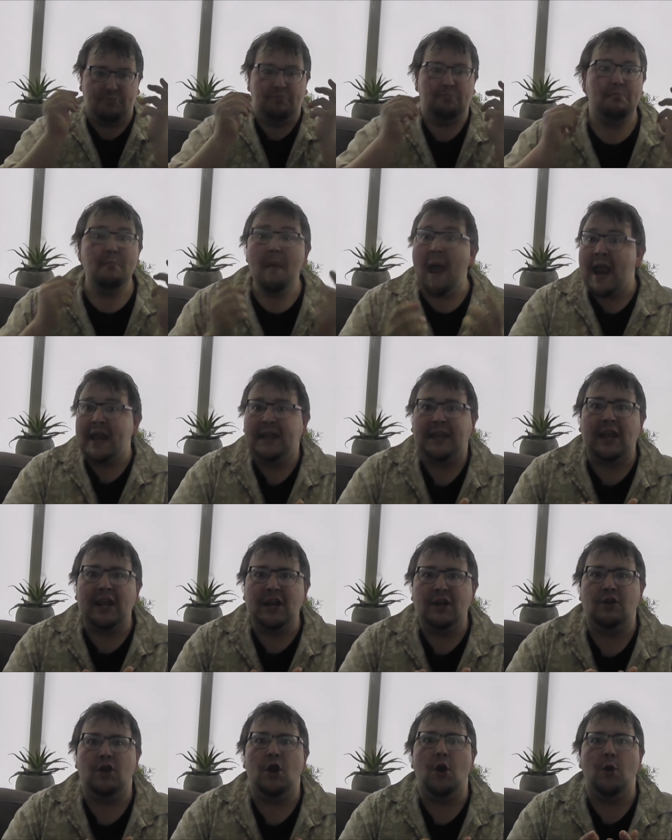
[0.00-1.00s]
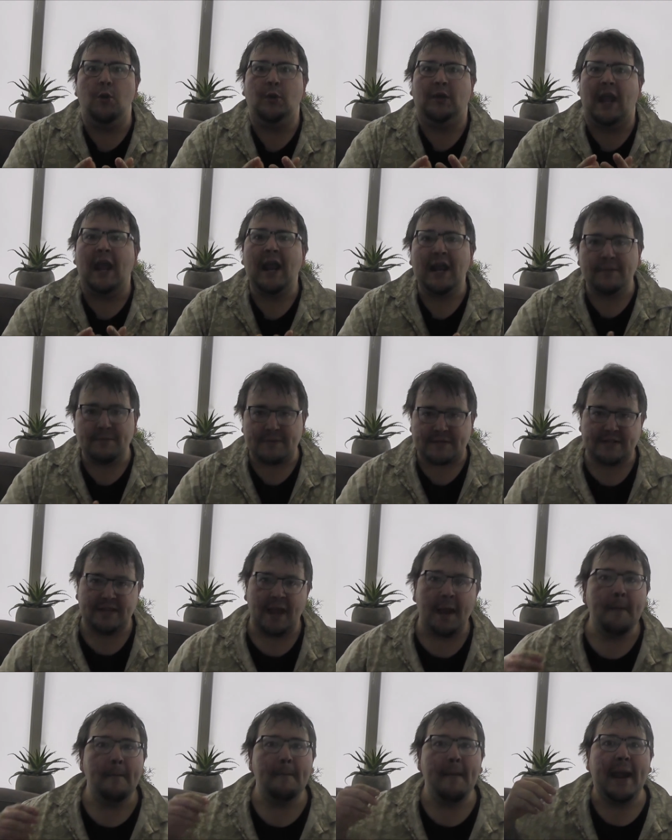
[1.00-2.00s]
making new games,
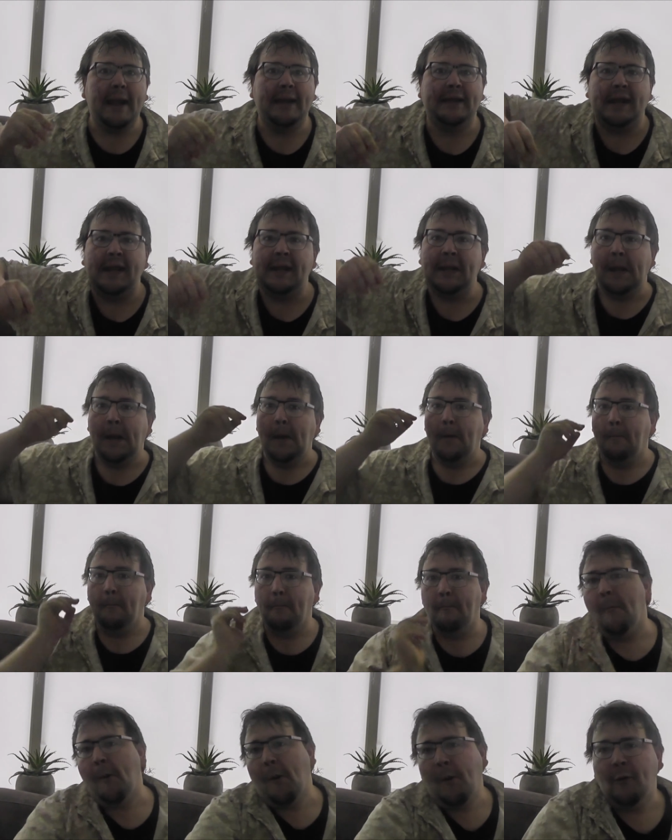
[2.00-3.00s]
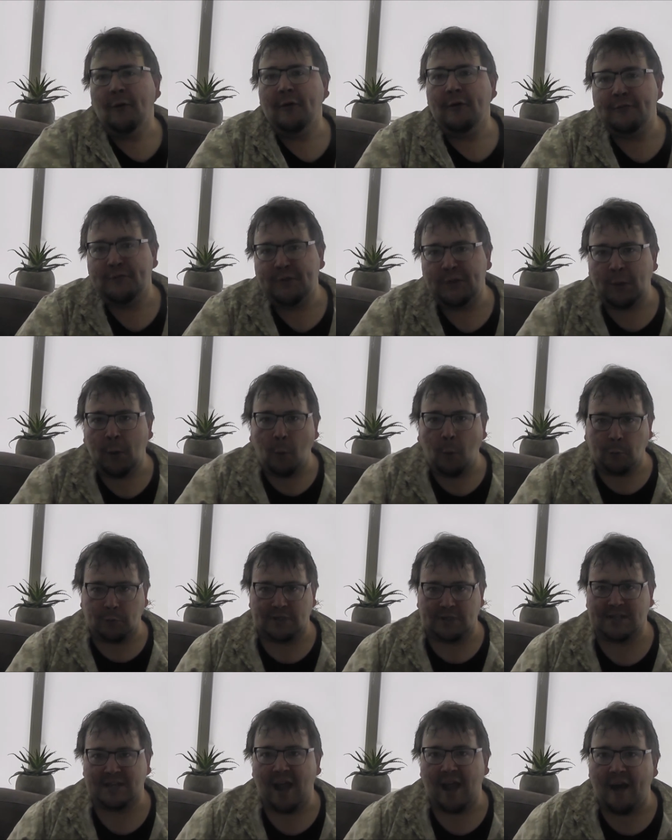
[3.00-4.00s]
they're making more of the old
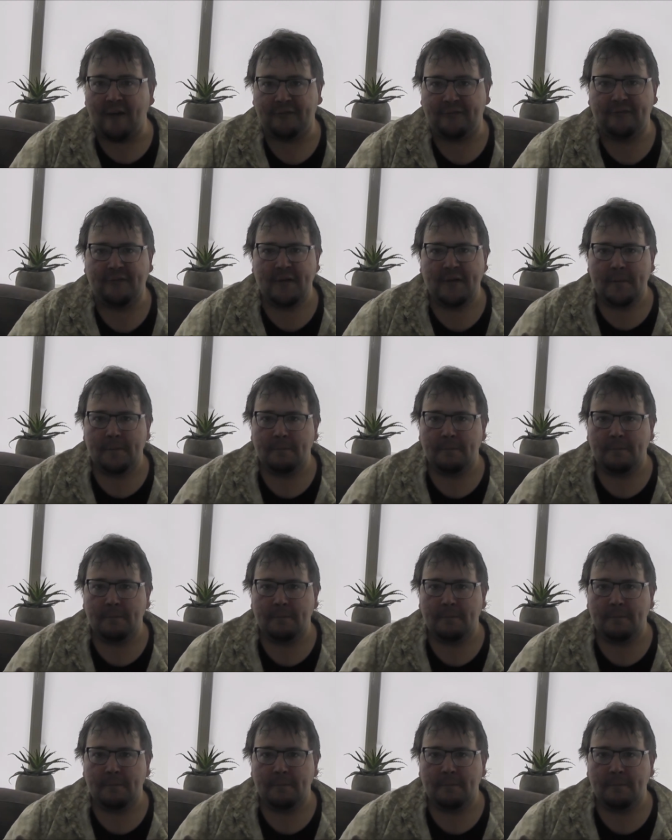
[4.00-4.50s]
stuff.